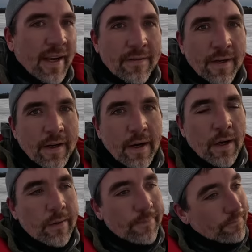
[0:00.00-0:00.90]
give her a
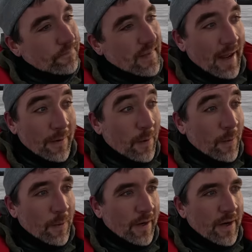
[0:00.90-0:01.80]
go. I don't know
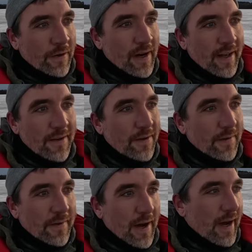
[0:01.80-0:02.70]
what we're gonna run into.
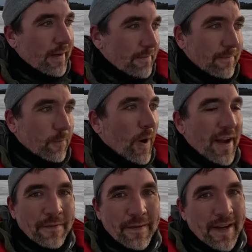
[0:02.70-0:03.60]
I've caught
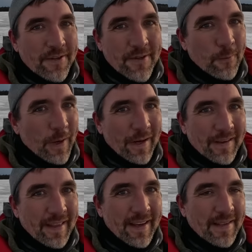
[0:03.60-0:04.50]
whitefish and
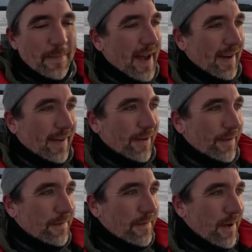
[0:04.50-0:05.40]
weird things back here
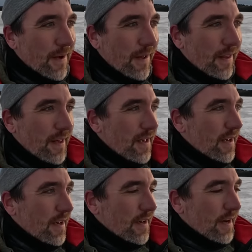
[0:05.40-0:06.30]
in the fall,
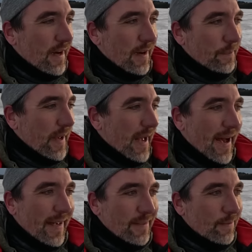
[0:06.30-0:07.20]
uh,
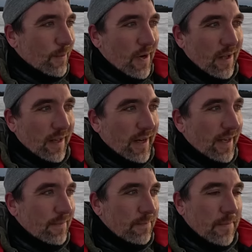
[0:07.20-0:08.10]
bass,
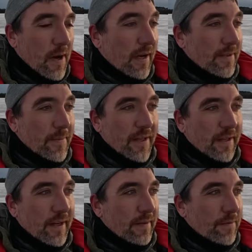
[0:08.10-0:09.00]
walleye,
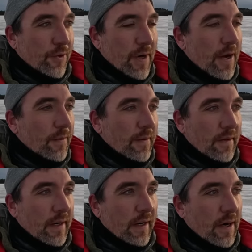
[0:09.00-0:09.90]
possibility of trout
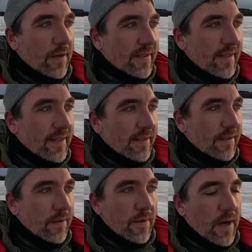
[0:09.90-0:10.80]
there out of season,
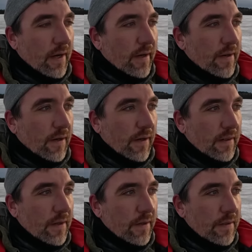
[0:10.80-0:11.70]
so not gonna target
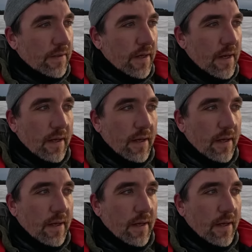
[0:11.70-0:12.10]
those.